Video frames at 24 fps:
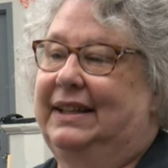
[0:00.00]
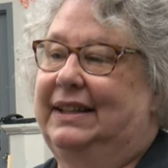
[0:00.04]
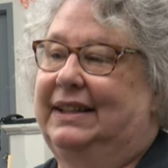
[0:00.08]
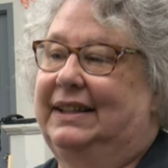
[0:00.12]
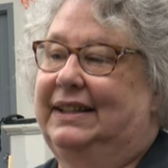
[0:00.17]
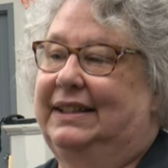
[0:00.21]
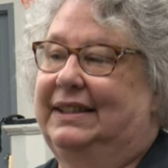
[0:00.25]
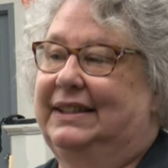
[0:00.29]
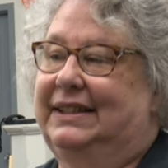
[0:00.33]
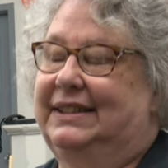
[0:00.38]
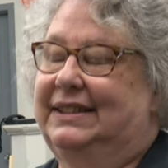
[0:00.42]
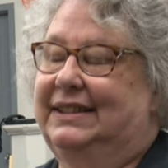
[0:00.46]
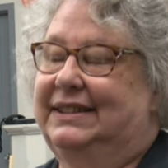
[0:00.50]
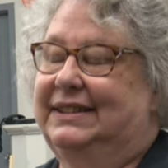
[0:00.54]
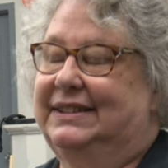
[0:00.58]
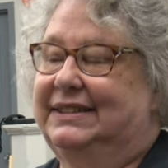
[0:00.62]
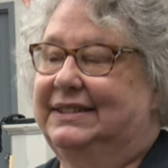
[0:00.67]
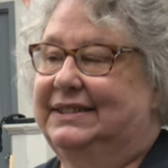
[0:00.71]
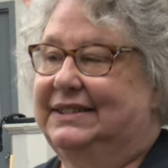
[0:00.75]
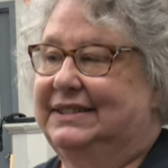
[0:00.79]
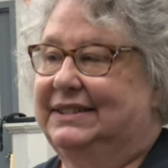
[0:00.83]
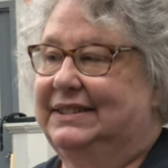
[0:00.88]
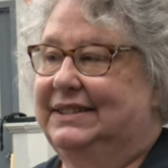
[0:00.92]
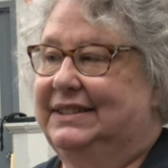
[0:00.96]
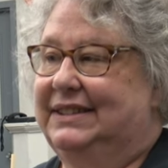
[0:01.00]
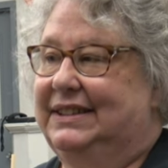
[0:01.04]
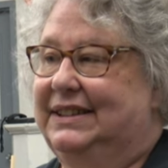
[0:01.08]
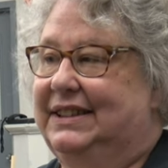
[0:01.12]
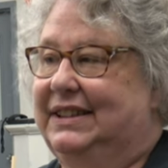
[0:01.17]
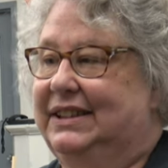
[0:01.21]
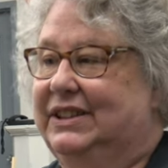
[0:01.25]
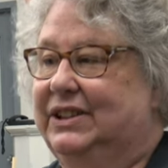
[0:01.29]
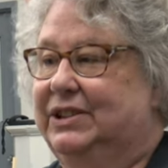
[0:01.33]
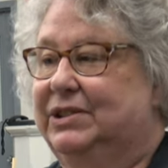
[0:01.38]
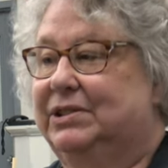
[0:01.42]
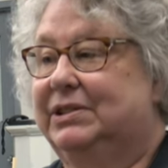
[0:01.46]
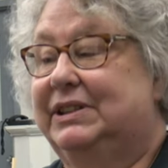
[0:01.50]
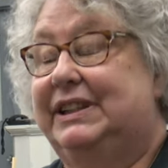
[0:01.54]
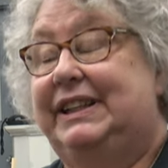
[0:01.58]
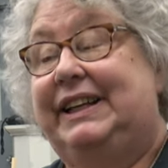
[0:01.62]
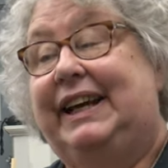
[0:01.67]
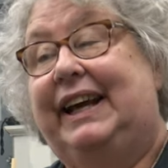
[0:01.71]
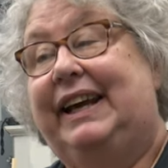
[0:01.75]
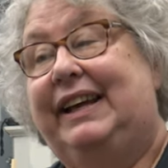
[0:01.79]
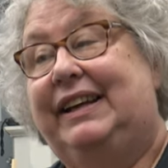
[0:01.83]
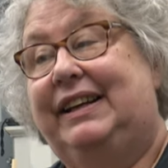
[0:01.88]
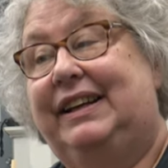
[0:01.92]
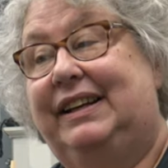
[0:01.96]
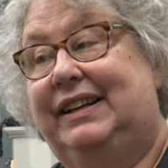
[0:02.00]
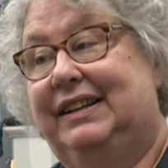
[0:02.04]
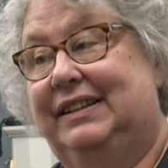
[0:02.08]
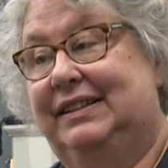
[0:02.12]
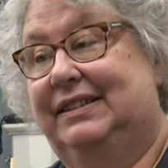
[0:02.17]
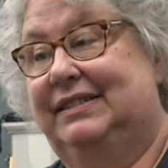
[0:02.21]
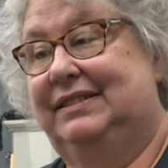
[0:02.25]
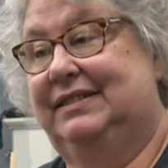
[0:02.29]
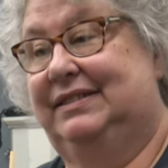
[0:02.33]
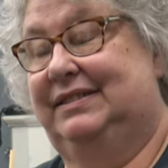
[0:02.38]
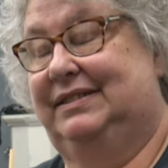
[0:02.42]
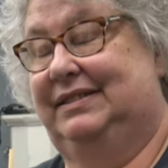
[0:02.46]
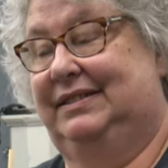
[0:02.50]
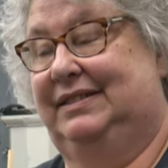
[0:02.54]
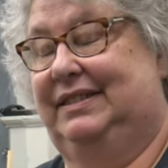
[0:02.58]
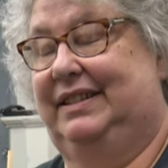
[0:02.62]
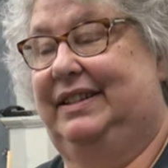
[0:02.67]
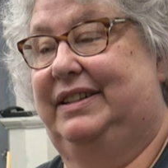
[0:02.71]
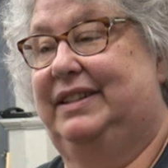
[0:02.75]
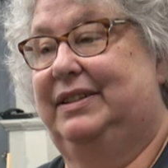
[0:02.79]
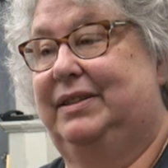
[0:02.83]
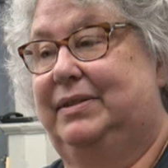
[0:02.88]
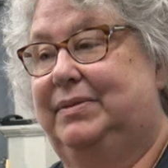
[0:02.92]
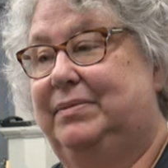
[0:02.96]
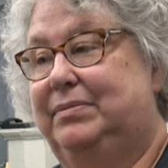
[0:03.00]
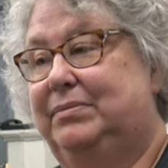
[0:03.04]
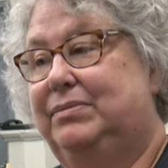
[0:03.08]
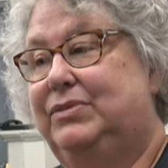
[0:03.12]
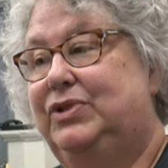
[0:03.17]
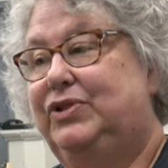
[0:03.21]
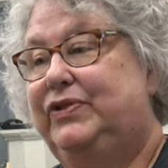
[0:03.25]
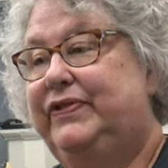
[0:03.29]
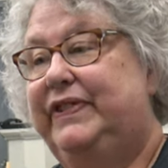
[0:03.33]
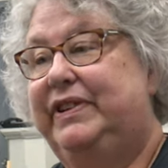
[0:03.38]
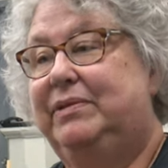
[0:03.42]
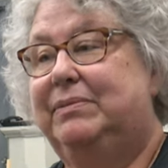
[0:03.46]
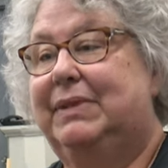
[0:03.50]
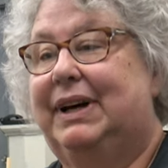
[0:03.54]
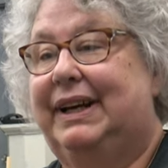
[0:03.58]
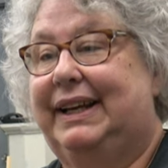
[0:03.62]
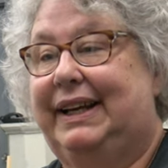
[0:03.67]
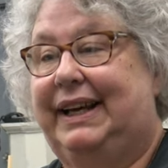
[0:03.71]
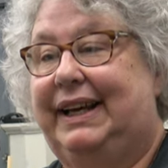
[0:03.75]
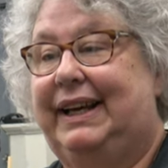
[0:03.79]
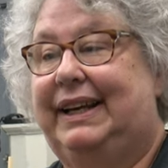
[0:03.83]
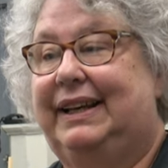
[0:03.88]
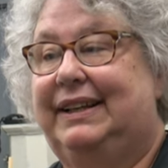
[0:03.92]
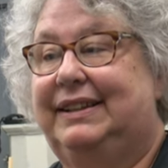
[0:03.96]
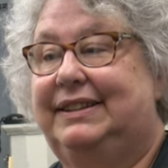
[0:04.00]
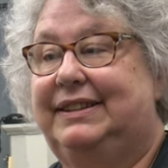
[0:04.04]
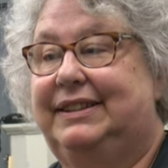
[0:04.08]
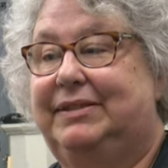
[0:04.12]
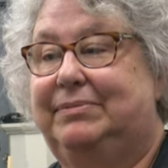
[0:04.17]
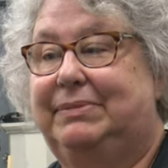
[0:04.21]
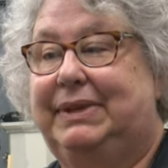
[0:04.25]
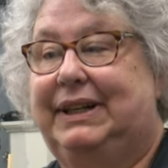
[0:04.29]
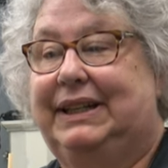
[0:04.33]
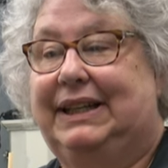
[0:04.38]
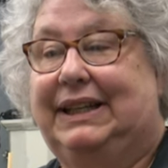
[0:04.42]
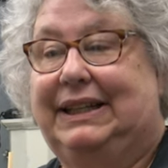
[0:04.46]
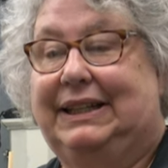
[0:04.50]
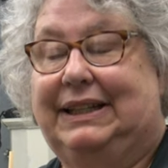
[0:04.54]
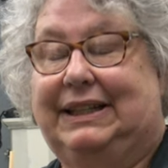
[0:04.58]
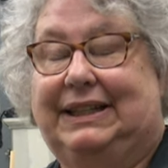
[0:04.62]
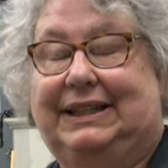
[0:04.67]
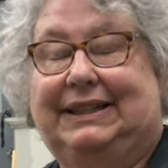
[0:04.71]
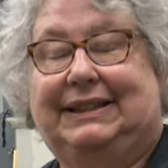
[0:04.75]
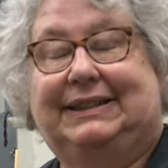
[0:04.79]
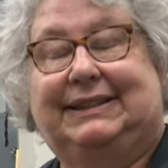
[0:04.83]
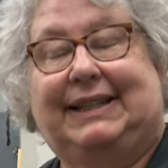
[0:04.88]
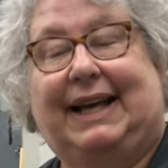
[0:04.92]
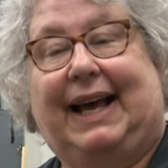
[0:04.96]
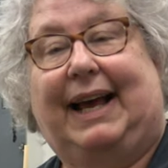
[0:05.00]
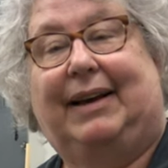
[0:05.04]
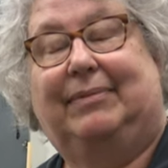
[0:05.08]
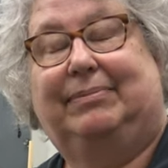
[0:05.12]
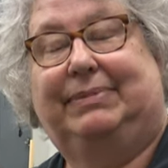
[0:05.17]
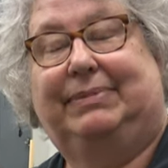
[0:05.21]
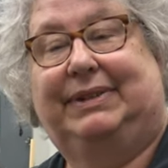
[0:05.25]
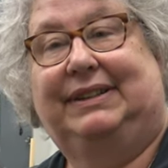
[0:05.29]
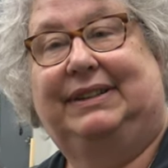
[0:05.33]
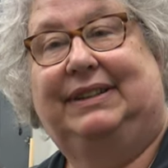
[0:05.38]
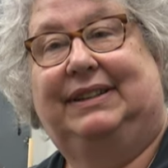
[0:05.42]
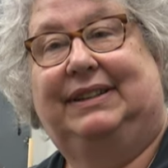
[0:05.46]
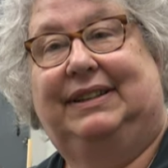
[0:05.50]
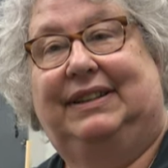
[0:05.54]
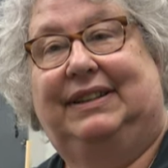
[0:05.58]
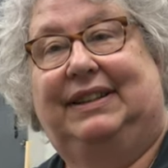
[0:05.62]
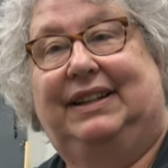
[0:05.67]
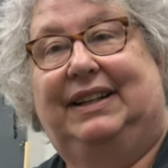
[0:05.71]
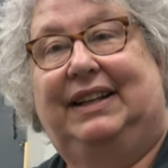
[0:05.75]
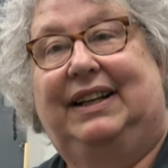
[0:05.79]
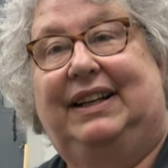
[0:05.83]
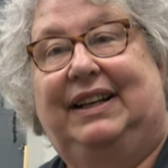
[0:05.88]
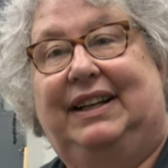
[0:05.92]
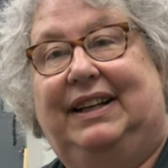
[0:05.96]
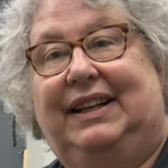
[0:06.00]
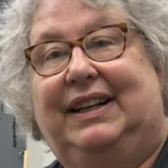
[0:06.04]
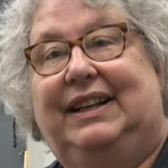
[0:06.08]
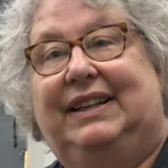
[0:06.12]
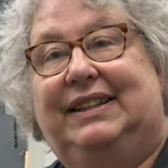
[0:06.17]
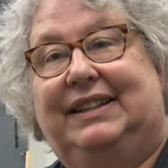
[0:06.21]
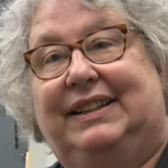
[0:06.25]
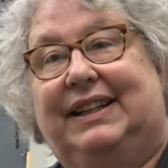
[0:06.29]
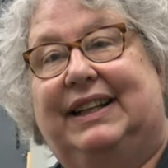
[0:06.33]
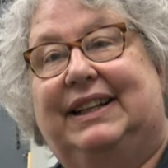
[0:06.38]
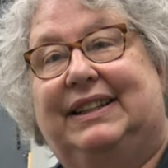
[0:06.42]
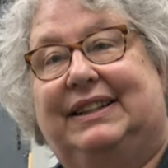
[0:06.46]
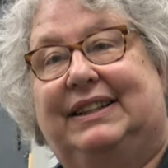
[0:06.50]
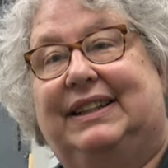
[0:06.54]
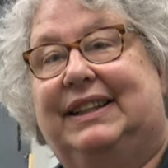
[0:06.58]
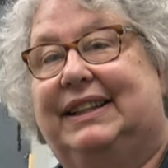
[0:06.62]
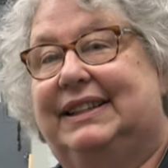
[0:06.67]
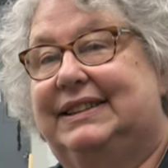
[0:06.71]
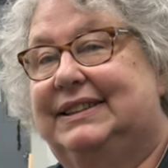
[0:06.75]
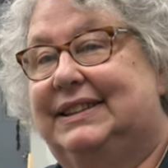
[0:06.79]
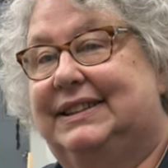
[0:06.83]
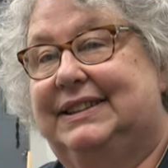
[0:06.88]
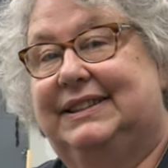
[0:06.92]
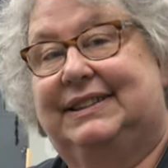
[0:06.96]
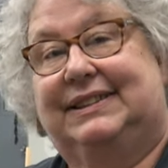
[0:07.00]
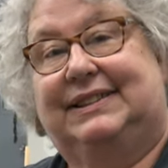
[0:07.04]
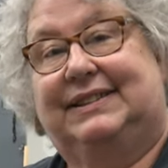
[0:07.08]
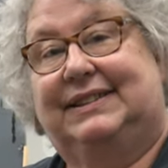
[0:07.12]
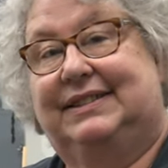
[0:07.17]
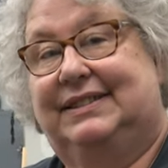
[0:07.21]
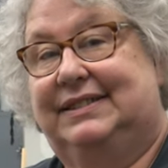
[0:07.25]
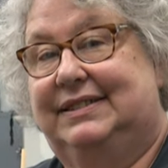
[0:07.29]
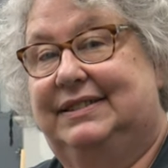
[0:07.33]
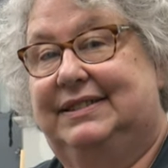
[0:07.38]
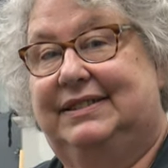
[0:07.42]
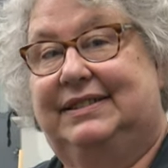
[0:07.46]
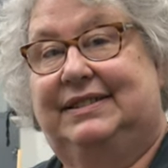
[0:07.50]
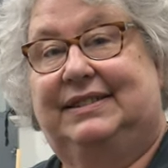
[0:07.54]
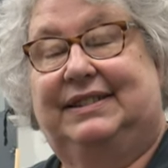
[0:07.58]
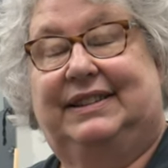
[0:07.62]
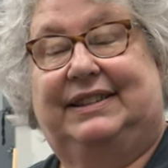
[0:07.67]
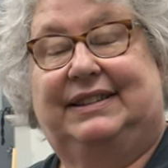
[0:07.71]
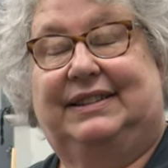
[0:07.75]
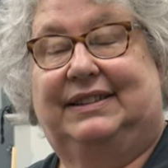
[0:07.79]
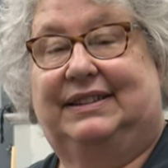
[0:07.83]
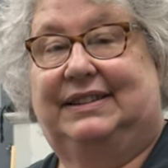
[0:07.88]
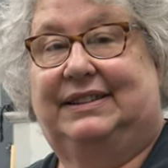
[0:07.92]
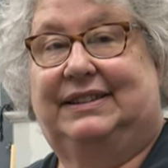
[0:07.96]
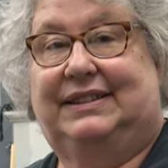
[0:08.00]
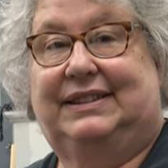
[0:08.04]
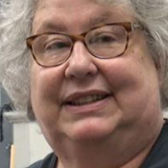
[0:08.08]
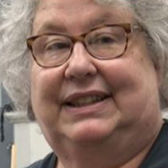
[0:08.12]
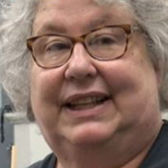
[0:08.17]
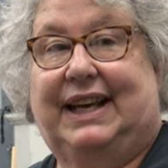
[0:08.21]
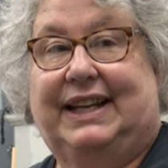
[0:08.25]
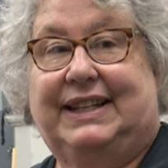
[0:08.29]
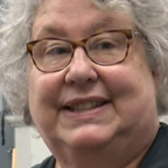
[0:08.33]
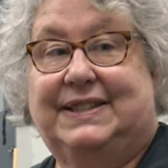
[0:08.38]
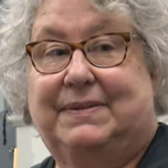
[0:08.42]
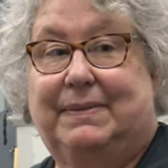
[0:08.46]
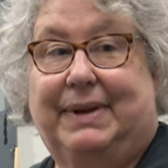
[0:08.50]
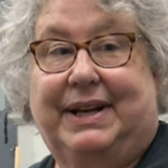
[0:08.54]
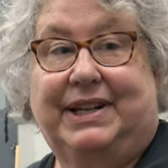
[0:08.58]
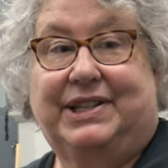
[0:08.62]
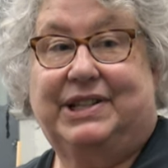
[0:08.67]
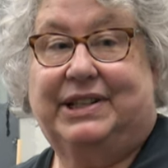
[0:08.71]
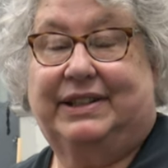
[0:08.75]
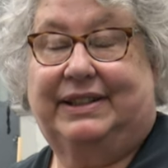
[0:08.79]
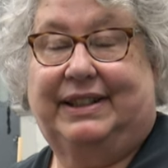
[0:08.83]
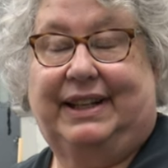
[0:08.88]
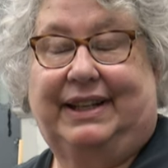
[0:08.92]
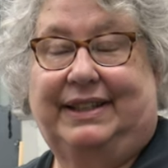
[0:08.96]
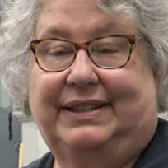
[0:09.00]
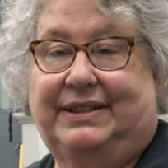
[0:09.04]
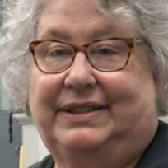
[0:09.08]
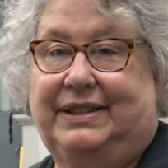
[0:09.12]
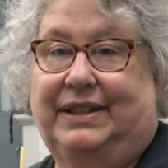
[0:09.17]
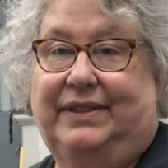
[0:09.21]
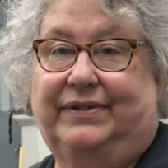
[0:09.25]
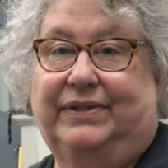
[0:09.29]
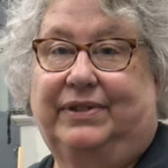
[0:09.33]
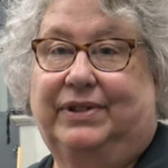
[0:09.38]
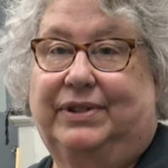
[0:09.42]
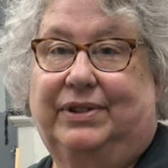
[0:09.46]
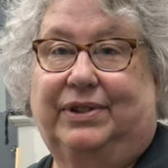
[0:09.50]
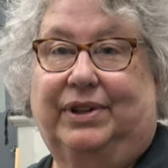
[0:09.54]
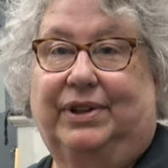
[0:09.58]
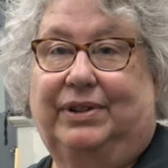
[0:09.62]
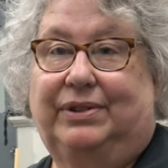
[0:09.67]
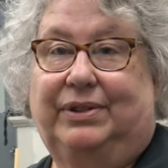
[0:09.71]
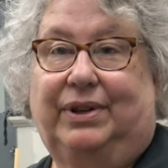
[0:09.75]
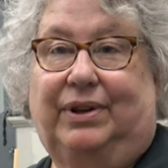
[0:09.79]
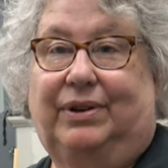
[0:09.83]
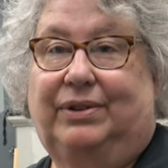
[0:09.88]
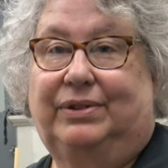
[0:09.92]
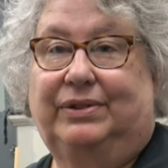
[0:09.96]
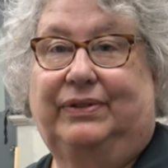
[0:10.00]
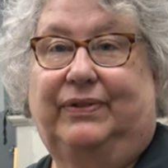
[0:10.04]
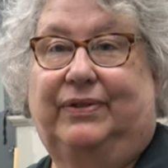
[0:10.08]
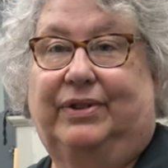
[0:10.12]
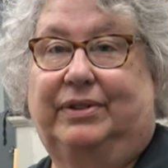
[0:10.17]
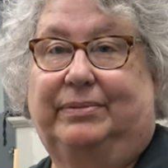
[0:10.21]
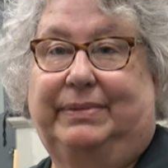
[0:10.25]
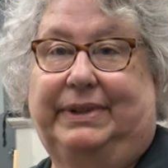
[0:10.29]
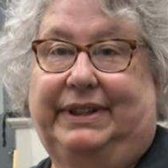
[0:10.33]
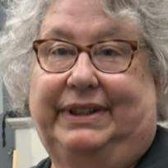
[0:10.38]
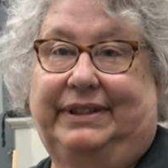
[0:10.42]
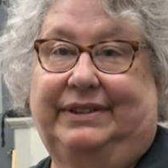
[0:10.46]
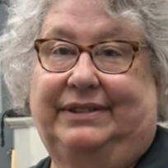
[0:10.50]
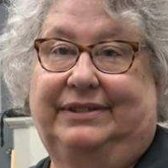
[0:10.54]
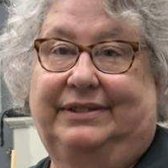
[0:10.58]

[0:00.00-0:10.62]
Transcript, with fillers: uh, creating, the um, moving my hand and making things happen, that, that's, that is magic that has never grown old for me.